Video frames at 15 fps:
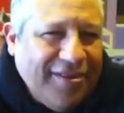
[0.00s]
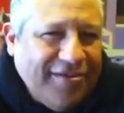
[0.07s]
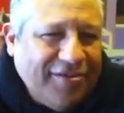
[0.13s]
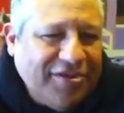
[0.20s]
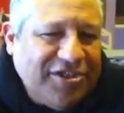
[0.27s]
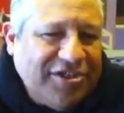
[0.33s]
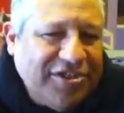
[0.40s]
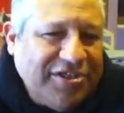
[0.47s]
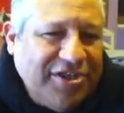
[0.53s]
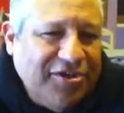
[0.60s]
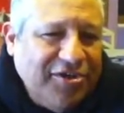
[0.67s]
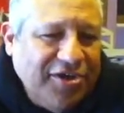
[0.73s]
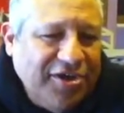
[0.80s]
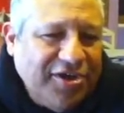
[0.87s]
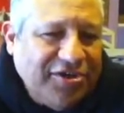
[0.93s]
Which is the
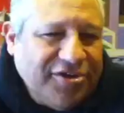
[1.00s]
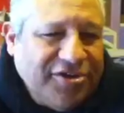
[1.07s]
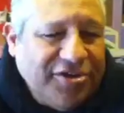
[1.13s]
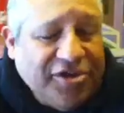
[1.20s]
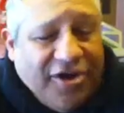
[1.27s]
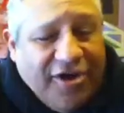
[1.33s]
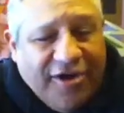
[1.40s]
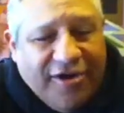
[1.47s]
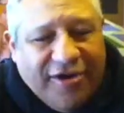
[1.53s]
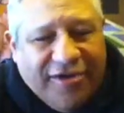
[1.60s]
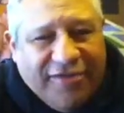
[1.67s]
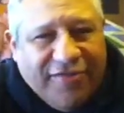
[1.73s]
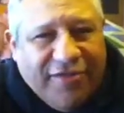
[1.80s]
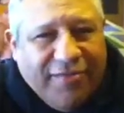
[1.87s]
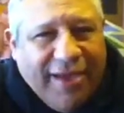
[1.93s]
New Year's chart
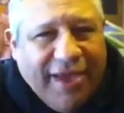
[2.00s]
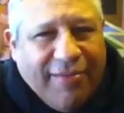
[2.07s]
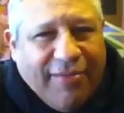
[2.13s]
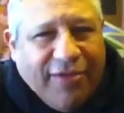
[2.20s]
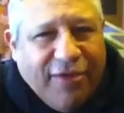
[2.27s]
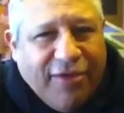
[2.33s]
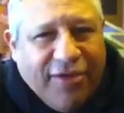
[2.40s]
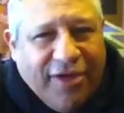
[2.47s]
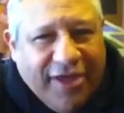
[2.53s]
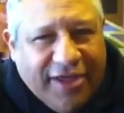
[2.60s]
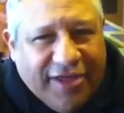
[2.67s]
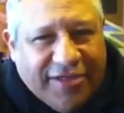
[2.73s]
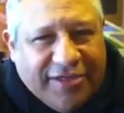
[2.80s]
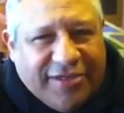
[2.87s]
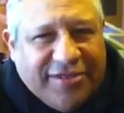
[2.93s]
that the
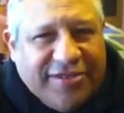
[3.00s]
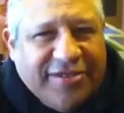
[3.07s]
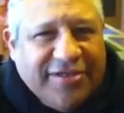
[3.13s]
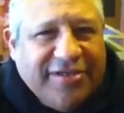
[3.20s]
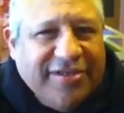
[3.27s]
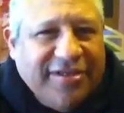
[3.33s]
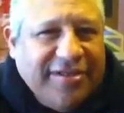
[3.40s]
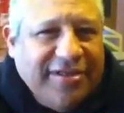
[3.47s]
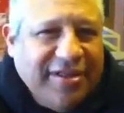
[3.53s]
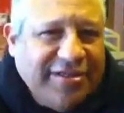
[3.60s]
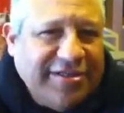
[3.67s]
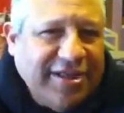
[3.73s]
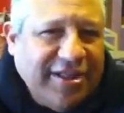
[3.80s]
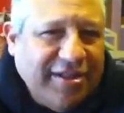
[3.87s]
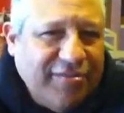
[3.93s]
Babylonians they
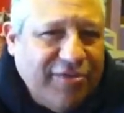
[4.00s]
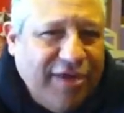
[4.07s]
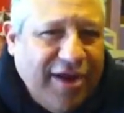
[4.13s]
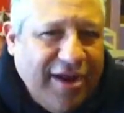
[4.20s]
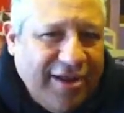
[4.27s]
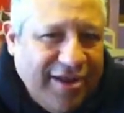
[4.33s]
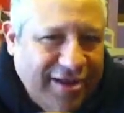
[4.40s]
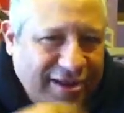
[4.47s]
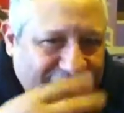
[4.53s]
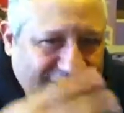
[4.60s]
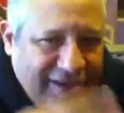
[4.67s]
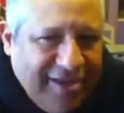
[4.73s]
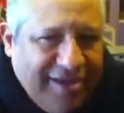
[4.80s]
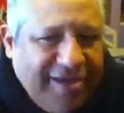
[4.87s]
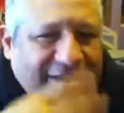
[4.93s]
celebrated.
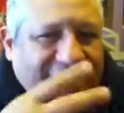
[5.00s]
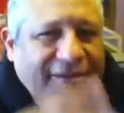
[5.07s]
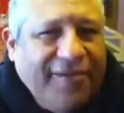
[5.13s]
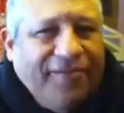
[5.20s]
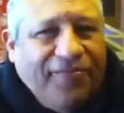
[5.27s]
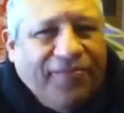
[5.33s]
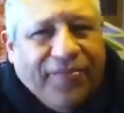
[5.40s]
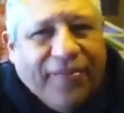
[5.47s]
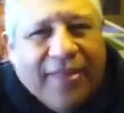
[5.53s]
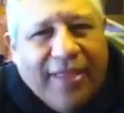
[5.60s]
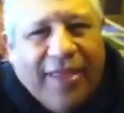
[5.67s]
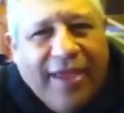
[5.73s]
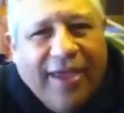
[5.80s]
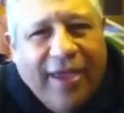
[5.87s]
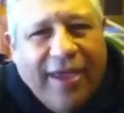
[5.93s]

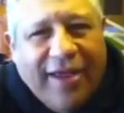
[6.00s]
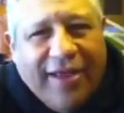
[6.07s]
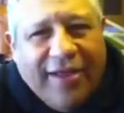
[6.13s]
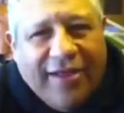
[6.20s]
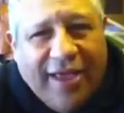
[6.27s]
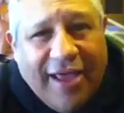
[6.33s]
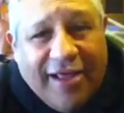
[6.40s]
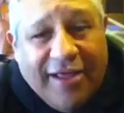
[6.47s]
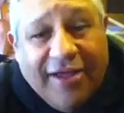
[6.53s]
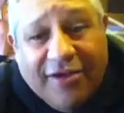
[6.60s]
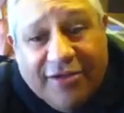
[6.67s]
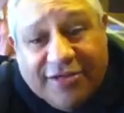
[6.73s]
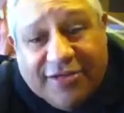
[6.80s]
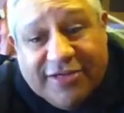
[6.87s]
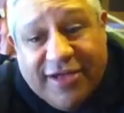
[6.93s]
And in that
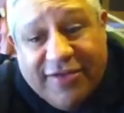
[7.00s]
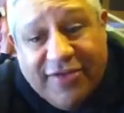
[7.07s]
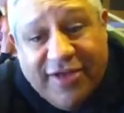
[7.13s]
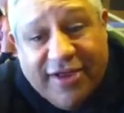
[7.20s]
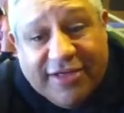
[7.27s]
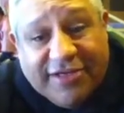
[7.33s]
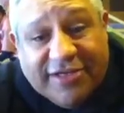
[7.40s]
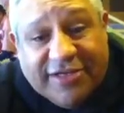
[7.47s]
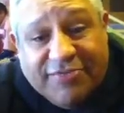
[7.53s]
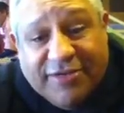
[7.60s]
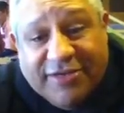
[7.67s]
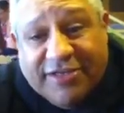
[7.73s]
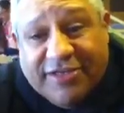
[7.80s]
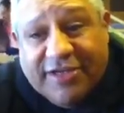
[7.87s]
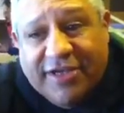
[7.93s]
year, 786
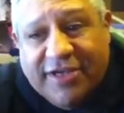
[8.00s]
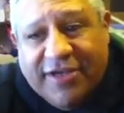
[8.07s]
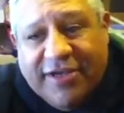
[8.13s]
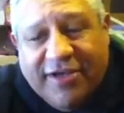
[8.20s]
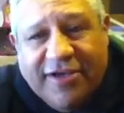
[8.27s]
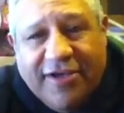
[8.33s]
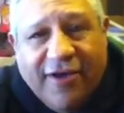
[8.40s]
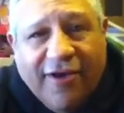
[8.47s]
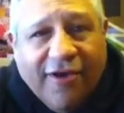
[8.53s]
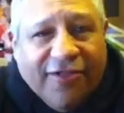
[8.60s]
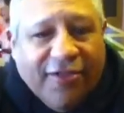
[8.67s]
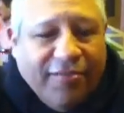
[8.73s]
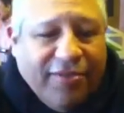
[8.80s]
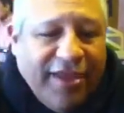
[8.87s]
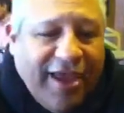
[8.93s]
BC, all
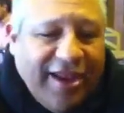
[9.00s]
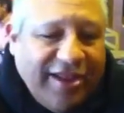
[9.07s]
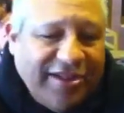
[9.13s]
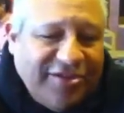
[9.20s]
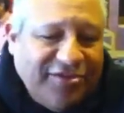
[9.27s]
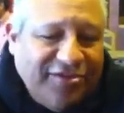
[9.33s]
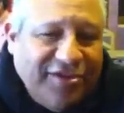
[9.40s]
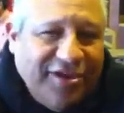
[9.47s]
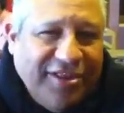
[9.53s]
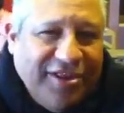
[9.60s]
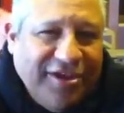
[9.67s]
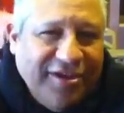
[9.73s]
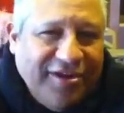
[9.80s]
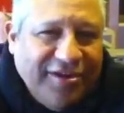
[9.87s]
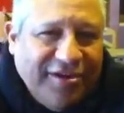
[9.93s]
the planets were in
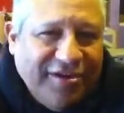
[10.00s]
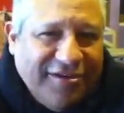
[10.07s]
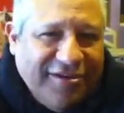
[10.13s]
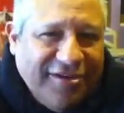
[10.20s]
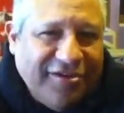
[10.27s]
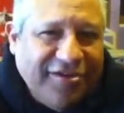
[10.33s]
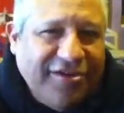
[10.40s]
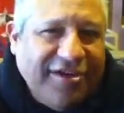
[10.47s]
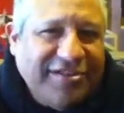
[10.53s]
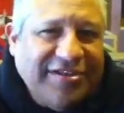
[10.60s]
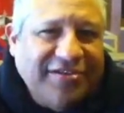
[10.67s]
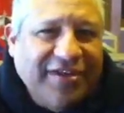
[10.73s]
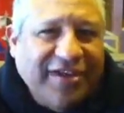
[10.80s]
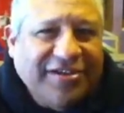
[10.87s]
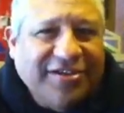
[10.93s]
their degrees
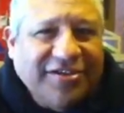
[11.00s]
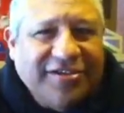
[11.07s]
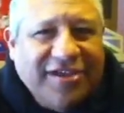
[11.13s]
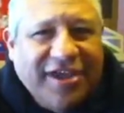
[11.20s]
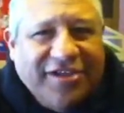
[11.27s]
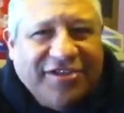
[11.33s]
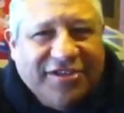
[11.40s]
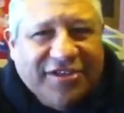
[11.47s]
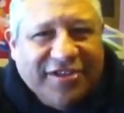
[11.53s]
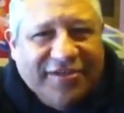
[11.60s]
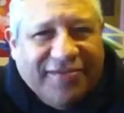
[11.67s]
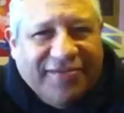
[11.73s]
of exaltation.